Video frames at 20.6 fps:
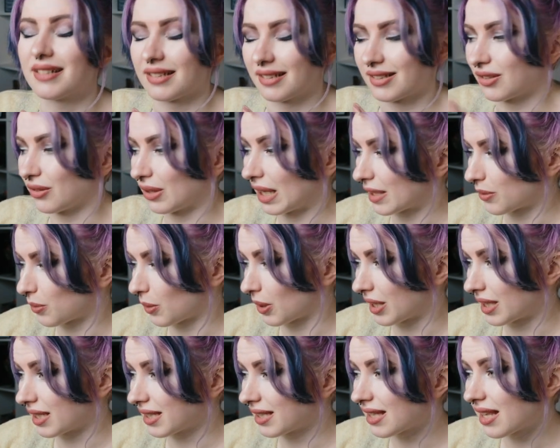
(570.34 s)
So that's why
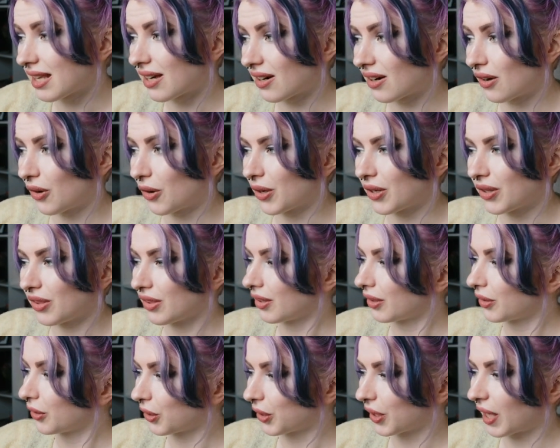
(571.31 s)
it's there in the
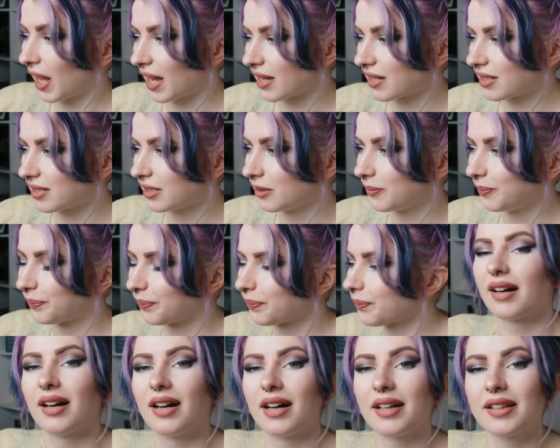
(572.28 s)
little caddy.
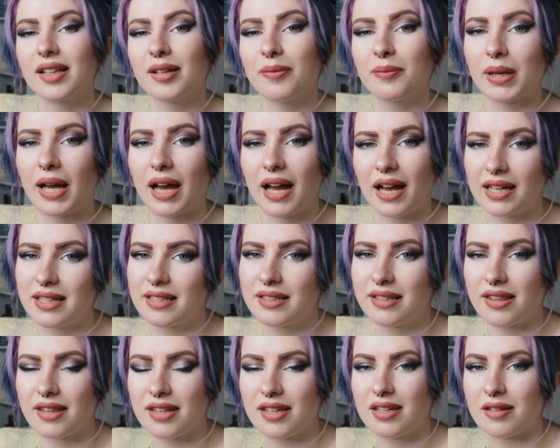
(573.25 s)
And then
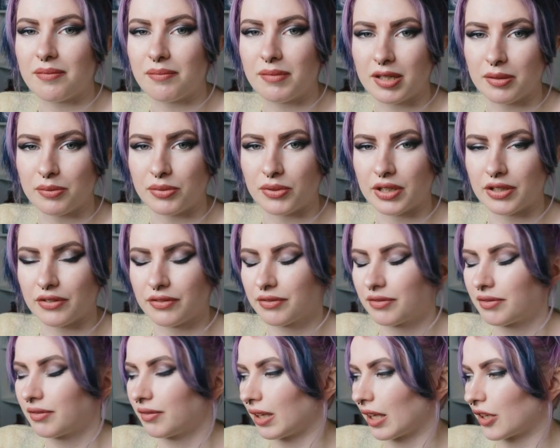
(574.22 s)
behind the Made
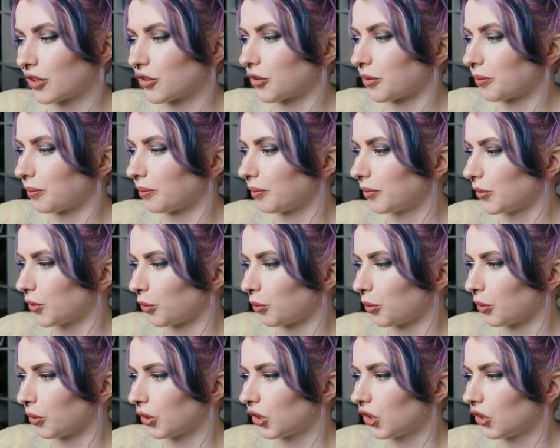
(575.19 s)
Brave Electrum
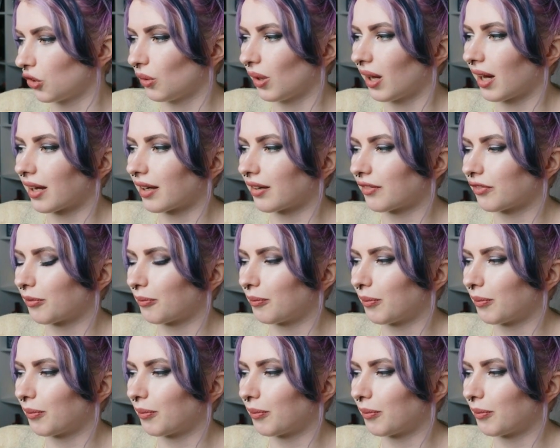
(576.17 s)
notebook, you have